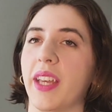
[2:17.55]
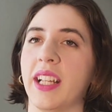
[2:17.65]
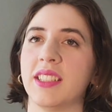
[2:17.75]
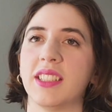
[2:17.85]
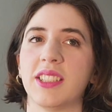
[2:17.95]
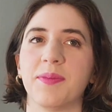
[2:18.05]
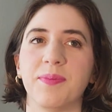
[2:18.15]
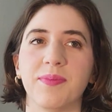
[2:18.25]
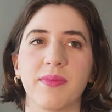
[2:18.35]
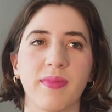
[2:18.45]
It
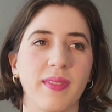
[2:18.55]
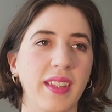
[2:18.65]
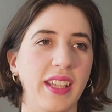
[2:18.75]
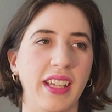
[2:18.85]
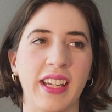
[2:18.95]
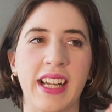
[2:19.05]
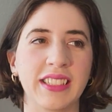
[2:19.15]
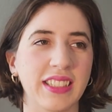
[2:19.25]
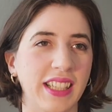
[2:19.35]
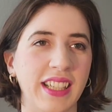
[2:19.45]

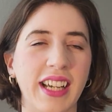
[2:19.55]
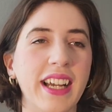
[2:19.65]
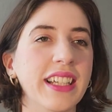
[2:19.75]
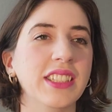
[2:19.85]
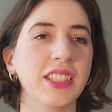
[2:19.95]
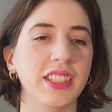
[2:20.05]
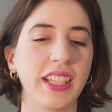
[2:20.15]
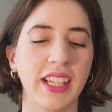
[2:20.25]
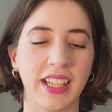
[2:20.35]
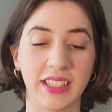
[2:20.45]
has a
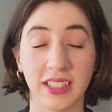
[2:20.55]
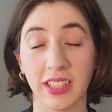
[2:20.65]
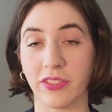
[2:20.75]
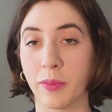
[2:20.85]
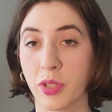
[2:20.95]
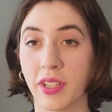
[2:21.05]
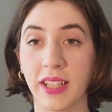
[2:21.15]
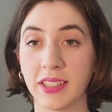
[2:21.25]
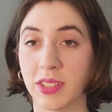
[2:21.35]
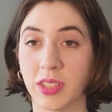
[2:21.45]
history. It's still from
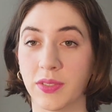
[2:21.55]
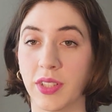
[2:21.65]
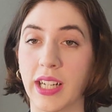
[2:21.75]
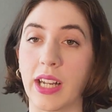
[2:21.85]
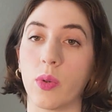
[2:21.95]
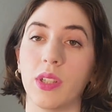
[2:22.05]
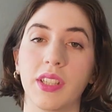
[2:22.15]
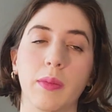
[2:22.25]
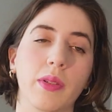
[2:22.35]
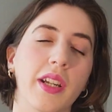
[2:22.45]
Chanel, so it's a very high
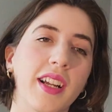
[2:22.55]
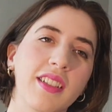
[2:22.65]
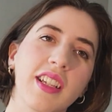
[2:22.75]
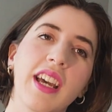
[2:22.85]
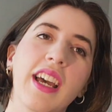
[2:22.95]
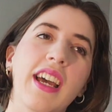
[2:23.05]
quality product.